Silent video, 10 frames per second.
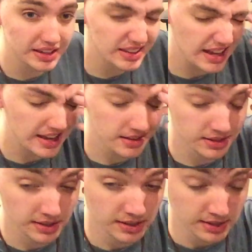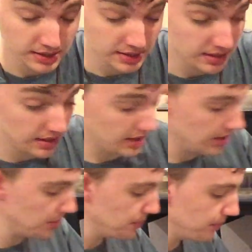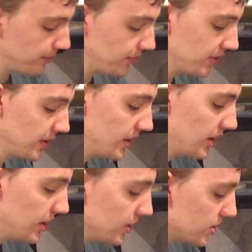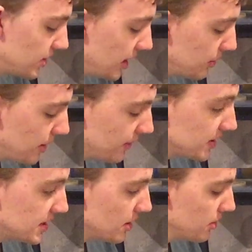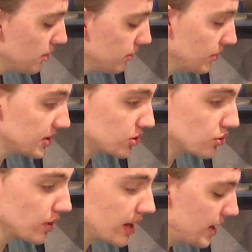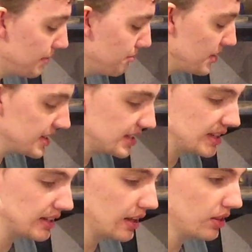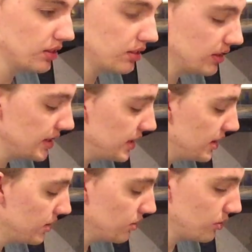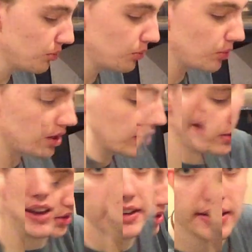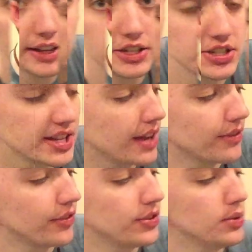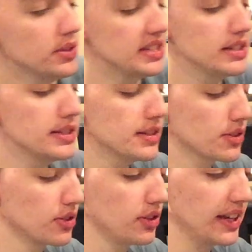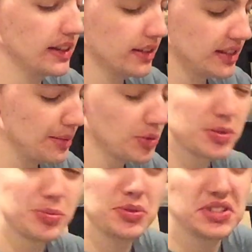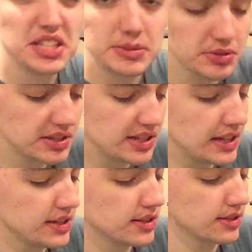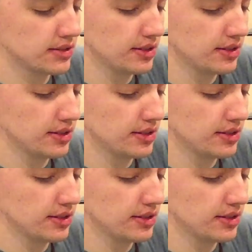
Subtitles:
like that. So now that we have this here, let's try and mix in a little water. I just have a few of these. They're little like tablespoon, teaspoon sets.